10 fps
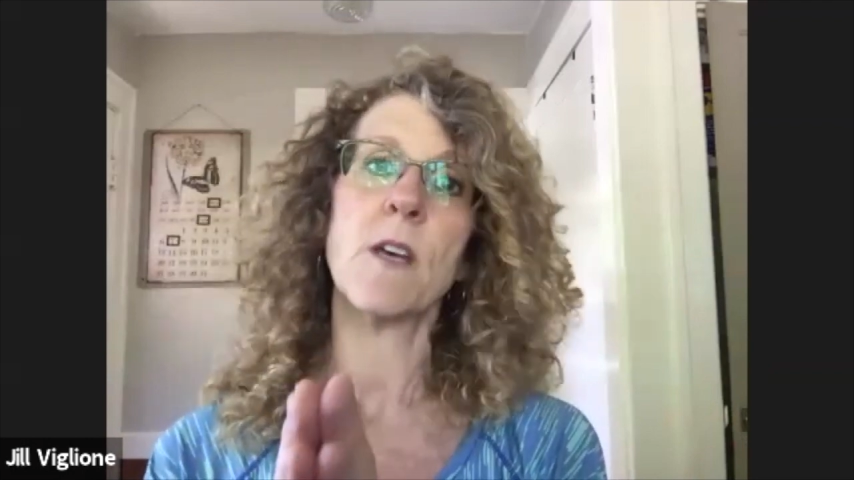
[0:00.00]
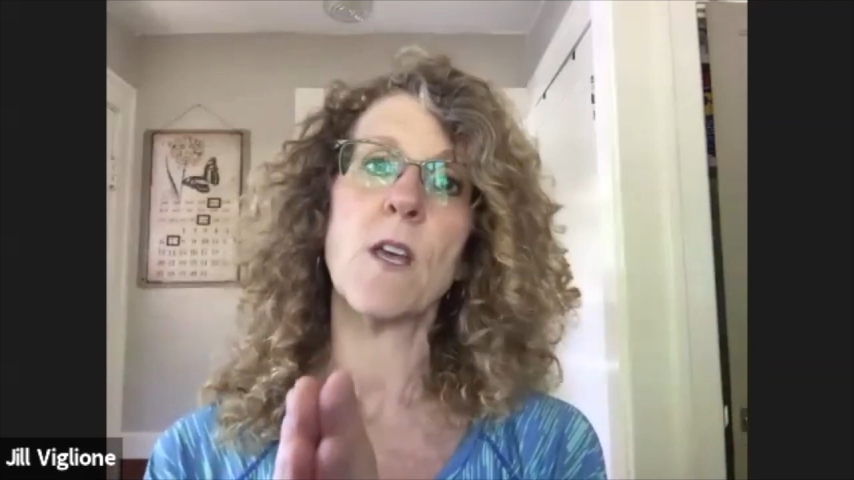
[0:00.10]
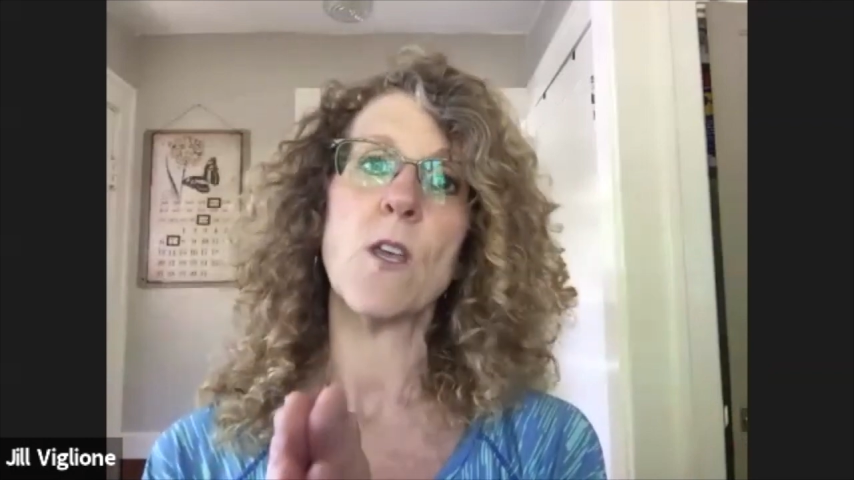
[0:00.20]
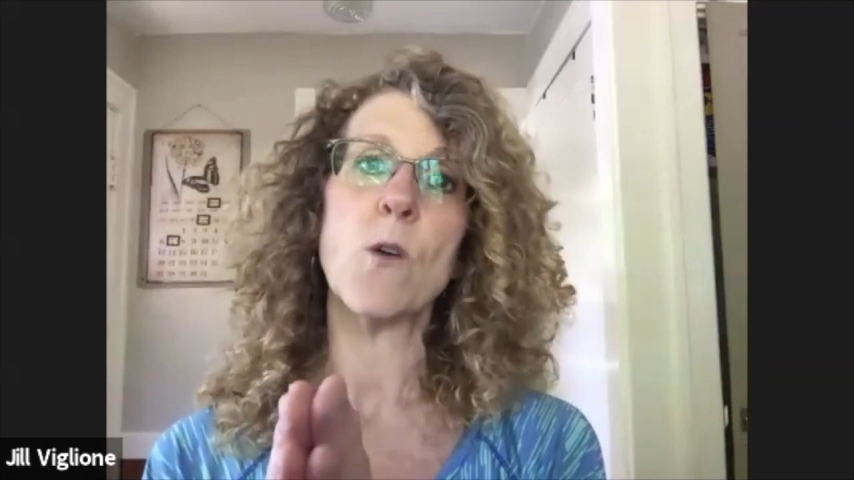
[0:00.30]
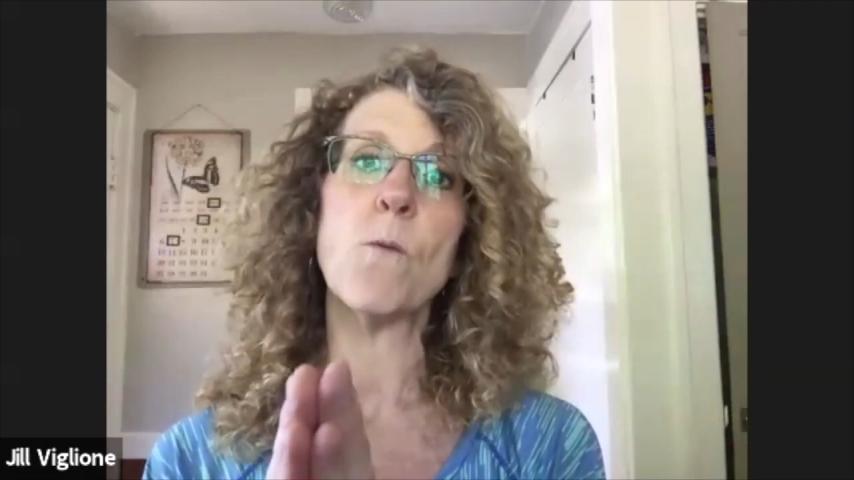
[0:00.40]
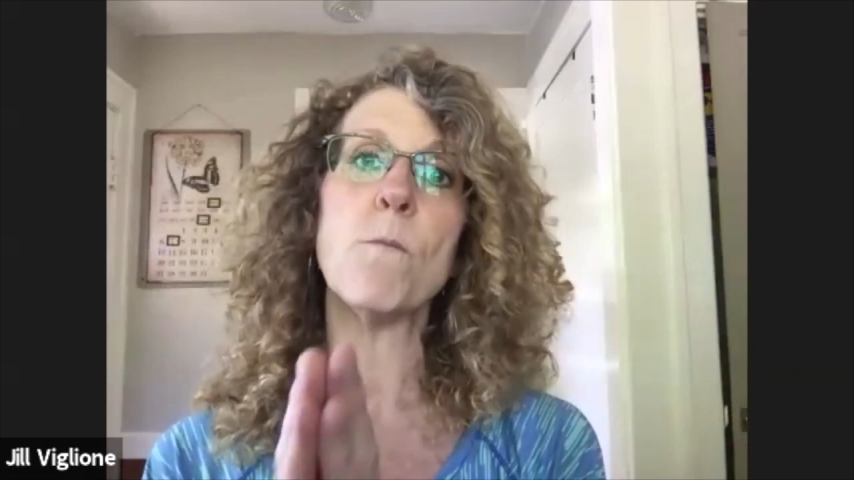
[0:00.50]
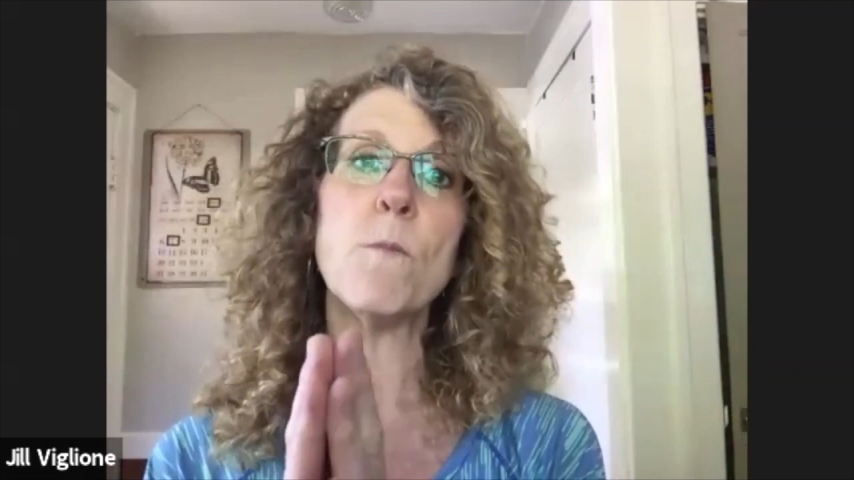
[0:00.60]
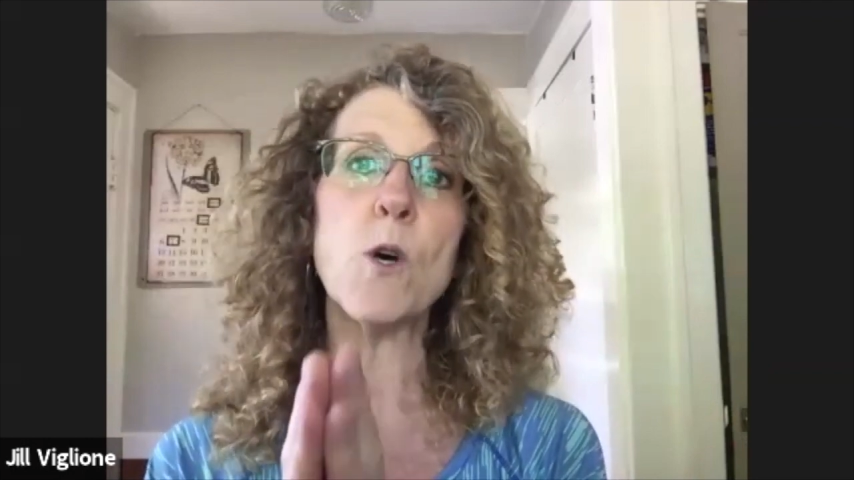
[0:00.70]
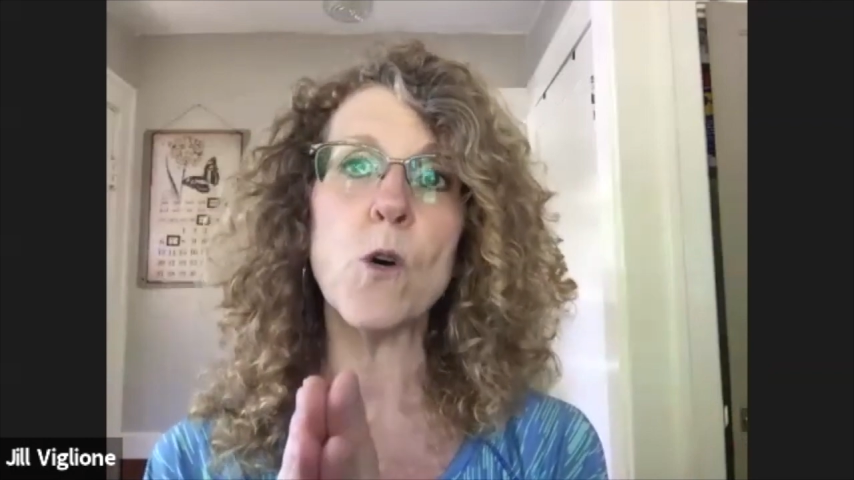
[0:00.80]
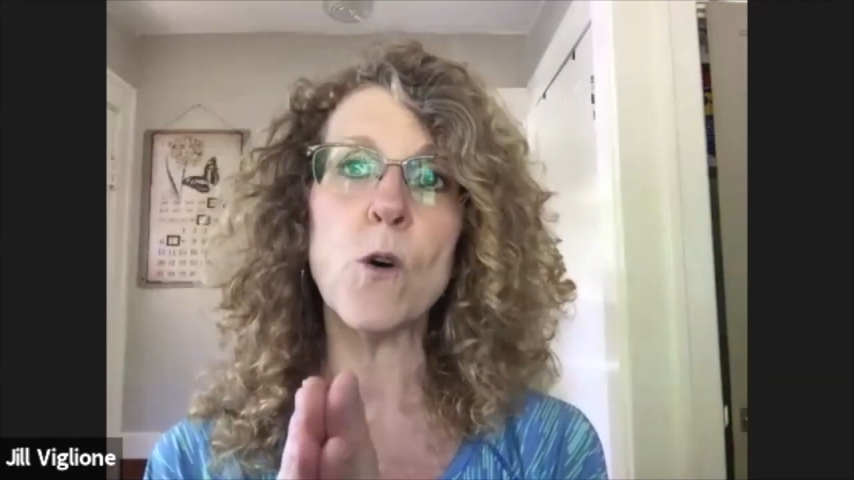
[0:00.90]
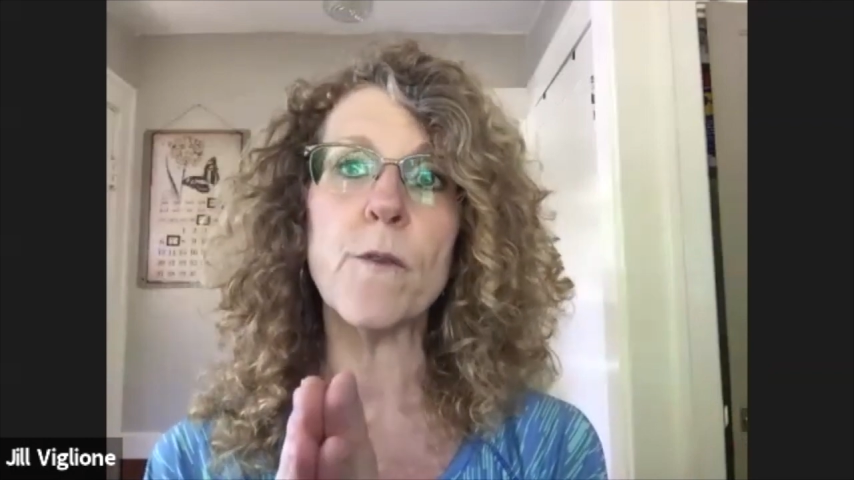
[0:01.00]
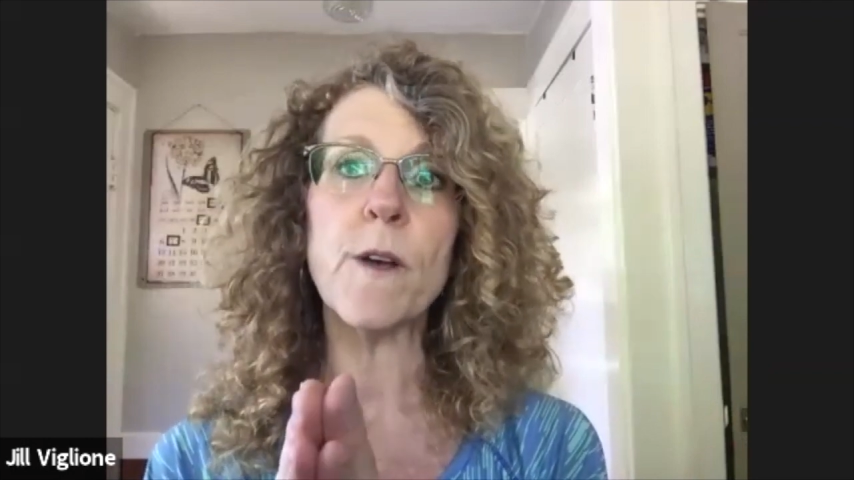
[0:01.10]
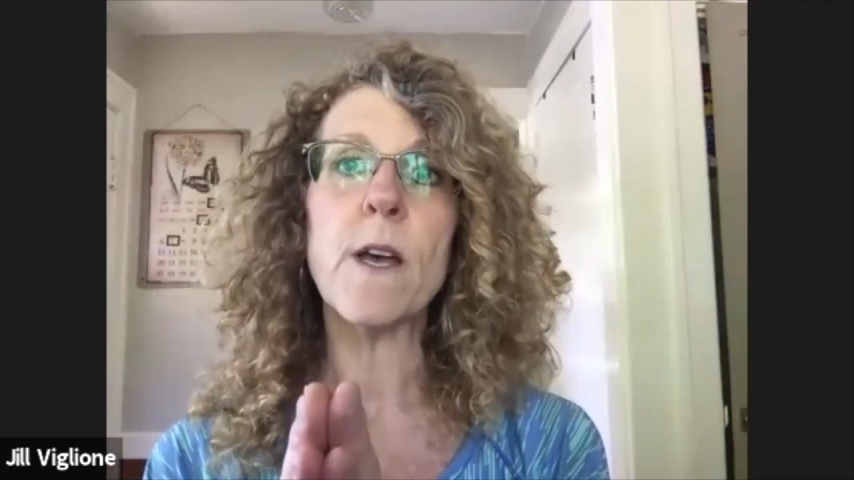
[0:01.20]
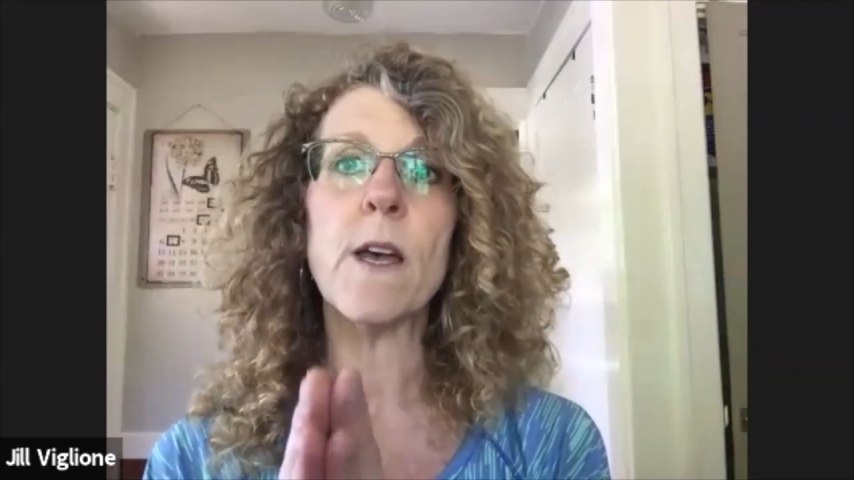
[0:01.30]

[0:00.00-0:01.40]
that you move